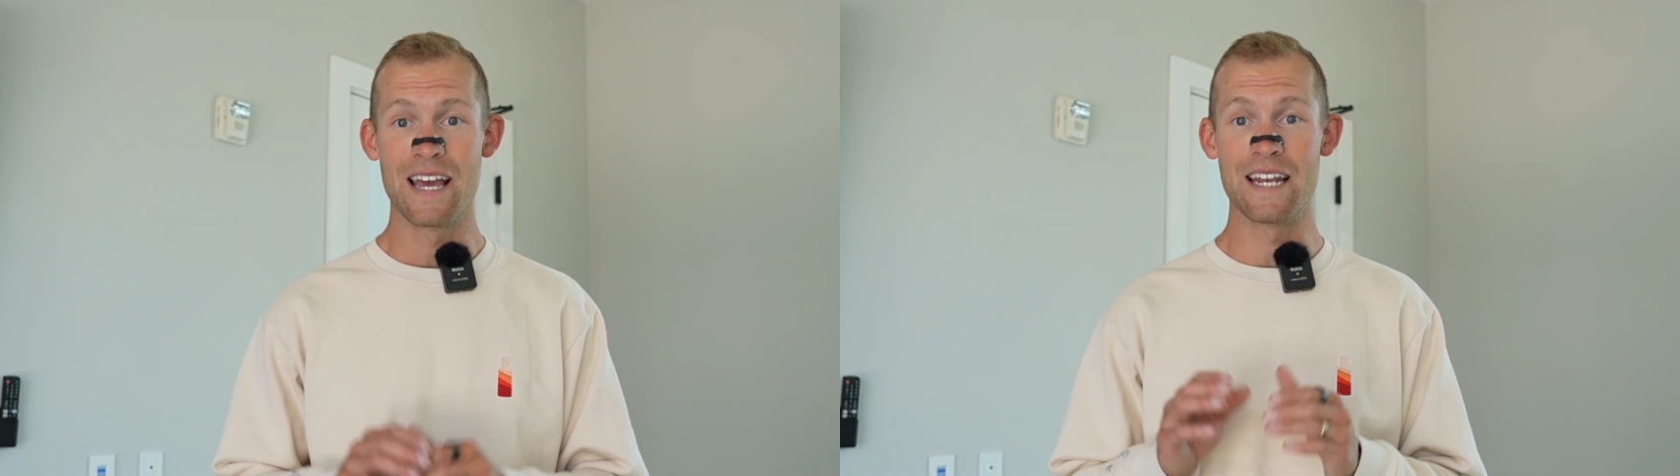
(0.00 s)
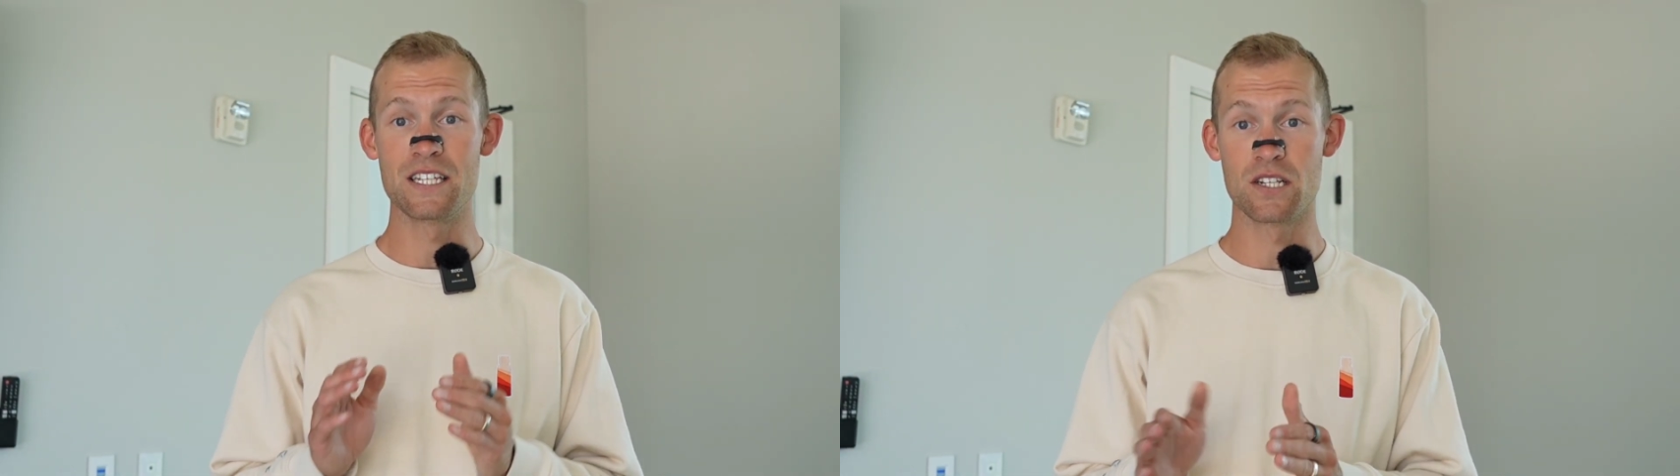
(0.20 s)

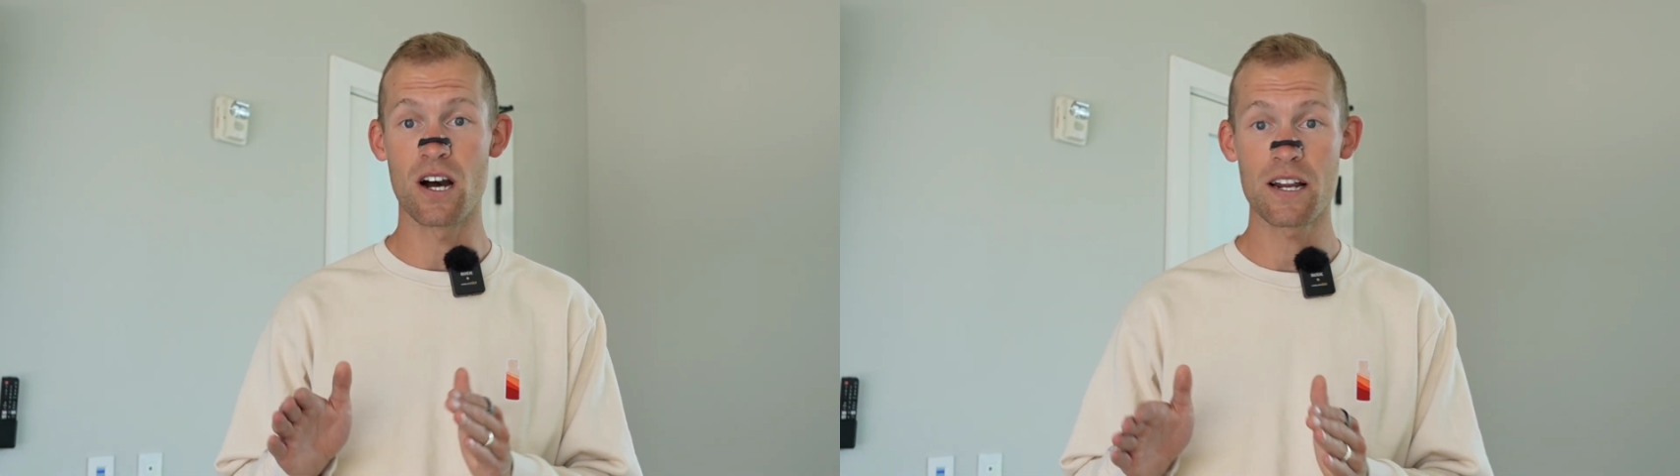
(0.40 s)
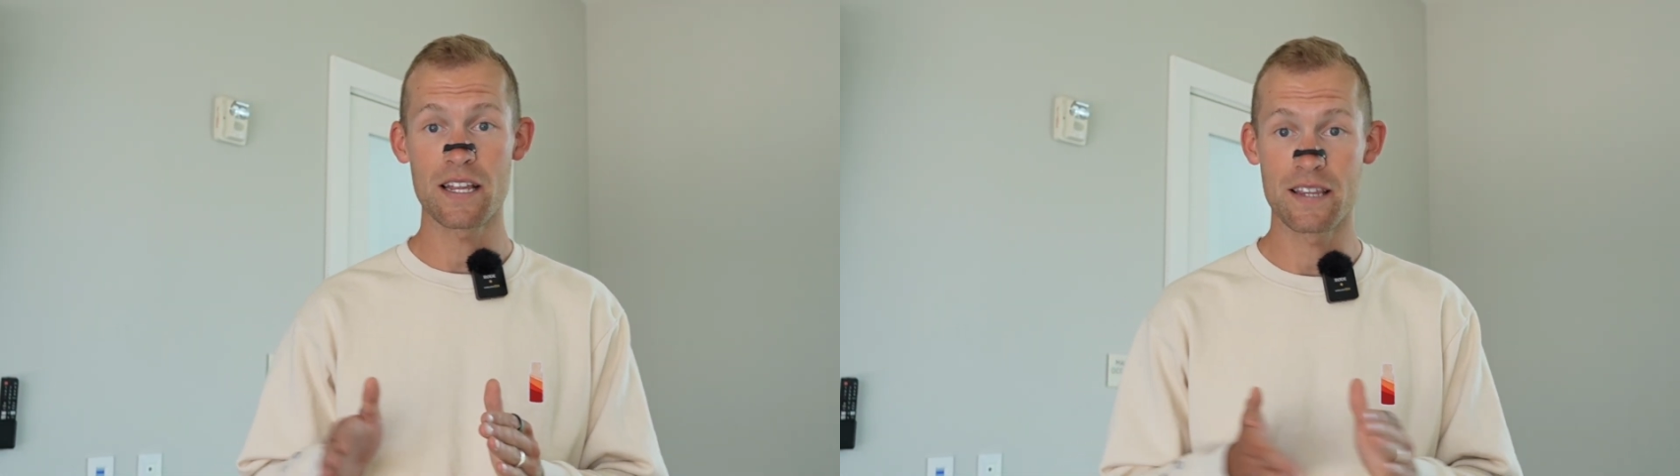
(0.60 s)
it is
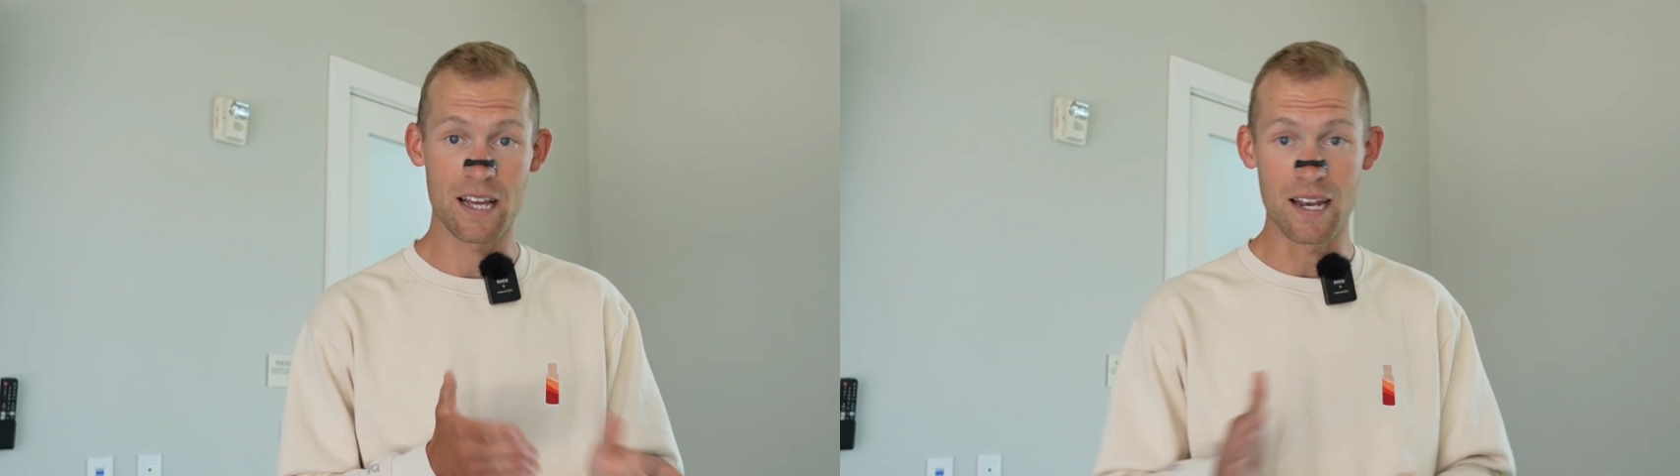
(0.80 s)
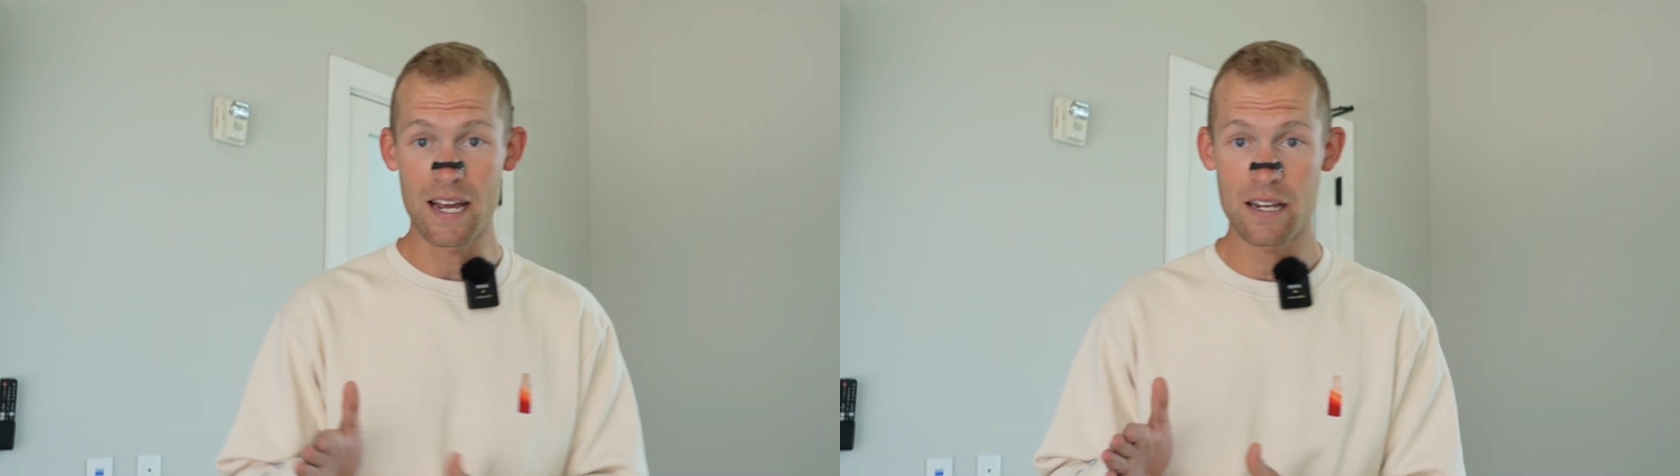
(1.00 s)
not in the
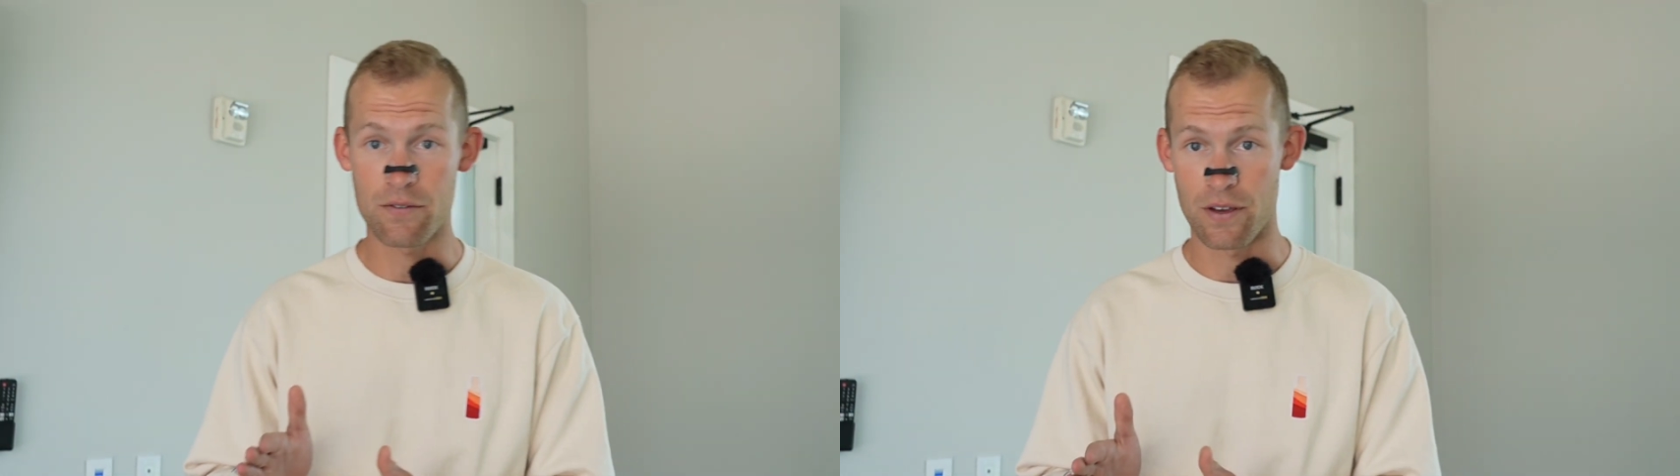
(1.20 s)
gliding